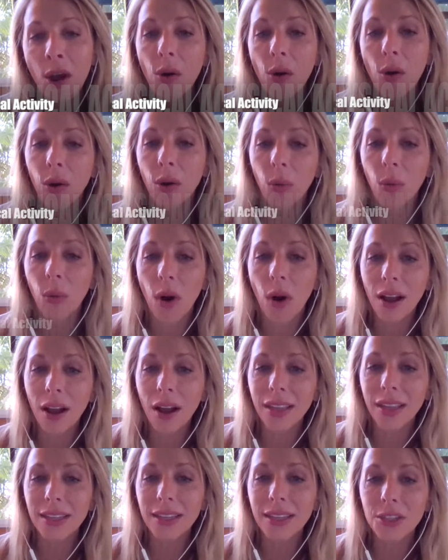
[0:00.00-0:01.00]
or
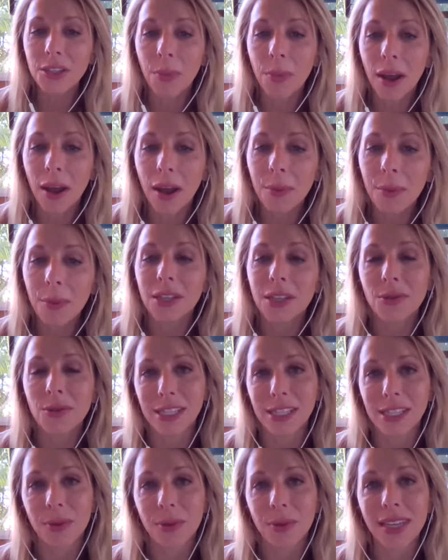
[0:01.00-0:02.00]
walking to public
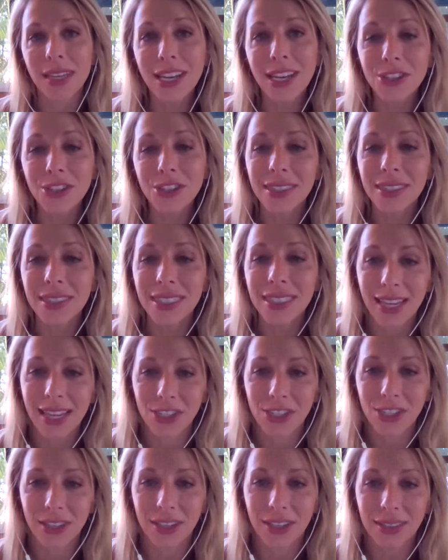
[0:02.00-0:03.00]
transportation
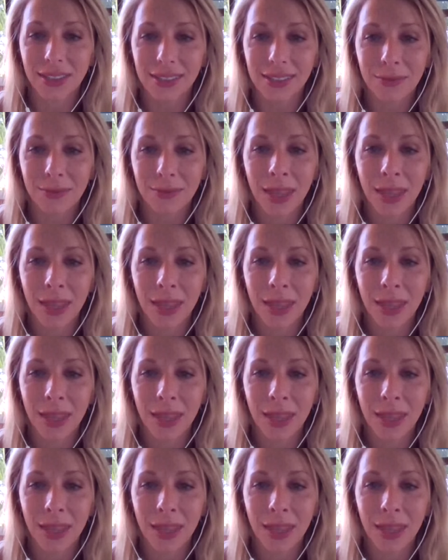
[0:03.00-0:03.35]
stations,